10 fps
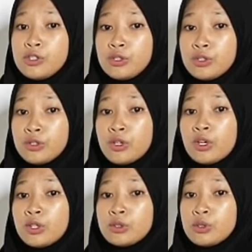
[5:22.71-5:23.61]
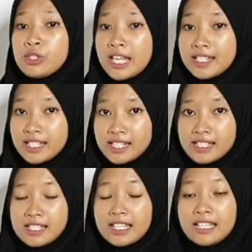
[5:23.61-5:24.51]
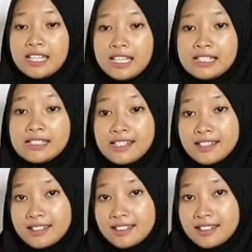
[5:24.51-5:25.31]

due to changes in the